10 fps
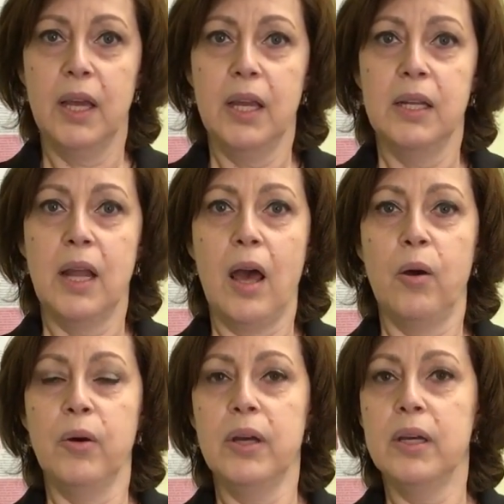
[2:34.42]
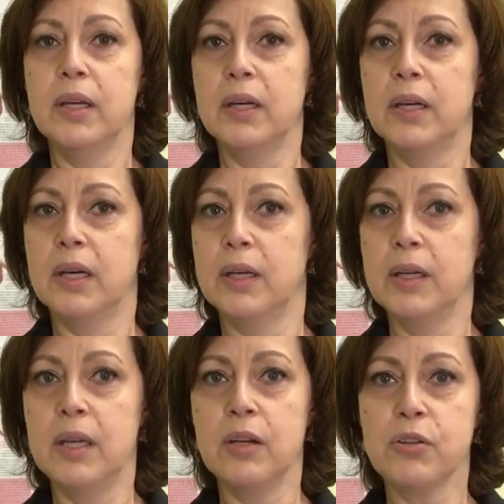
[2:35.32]
Now,
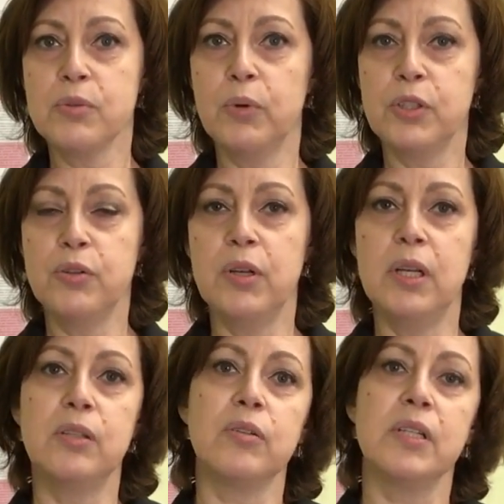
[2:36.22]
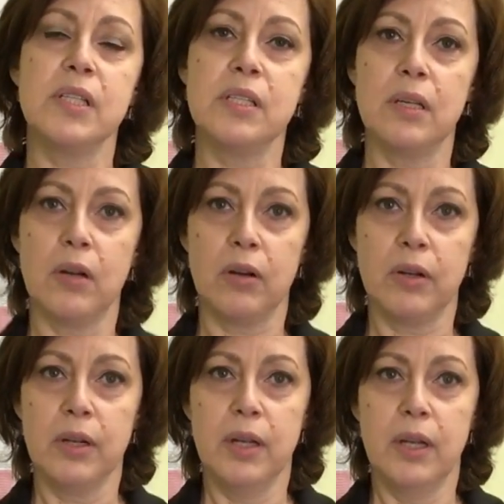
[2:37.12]
here's what you need to consider.
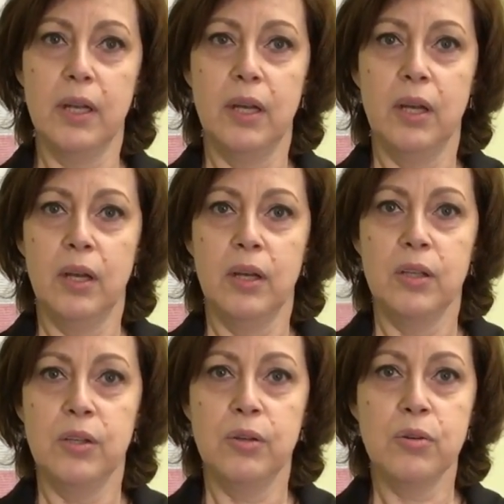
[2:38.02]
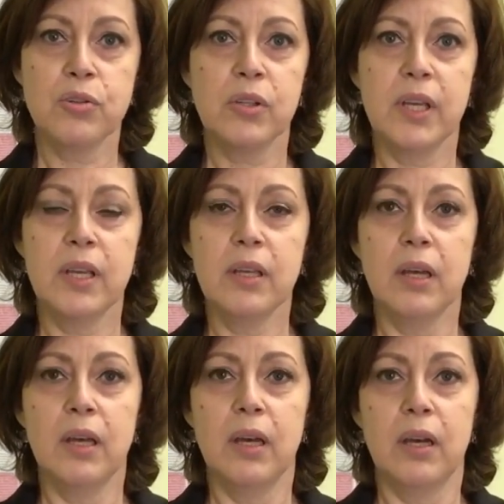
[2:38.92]
Usually,
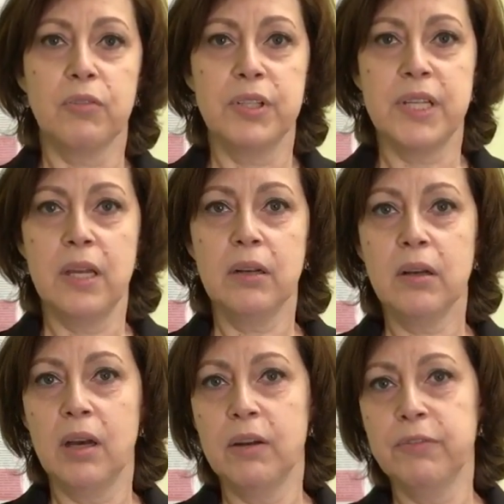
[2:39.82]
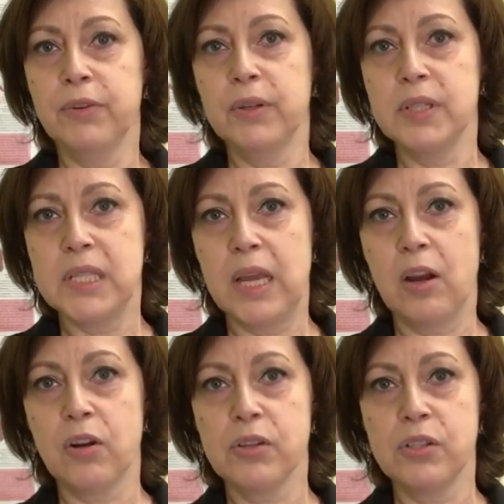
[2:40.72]
a rotator cuff
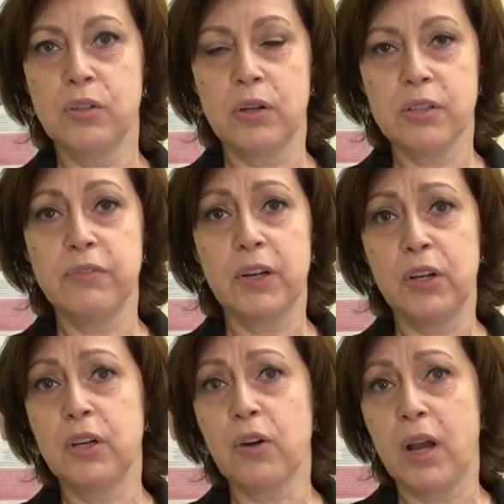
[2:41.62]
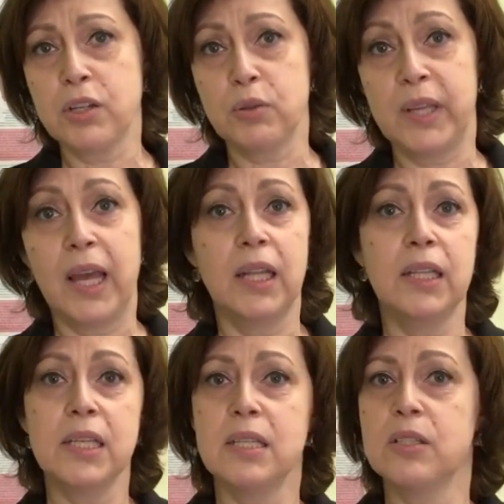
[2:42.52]
tear starts very gradually
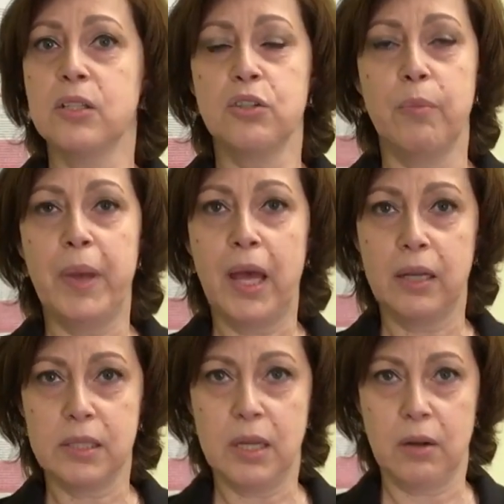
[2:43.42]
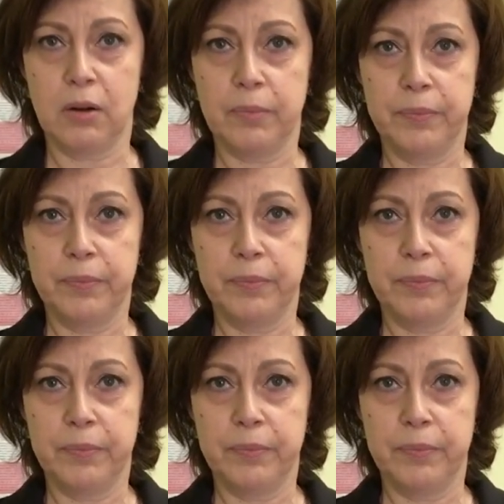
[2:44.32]
unless it's a traumatic tear.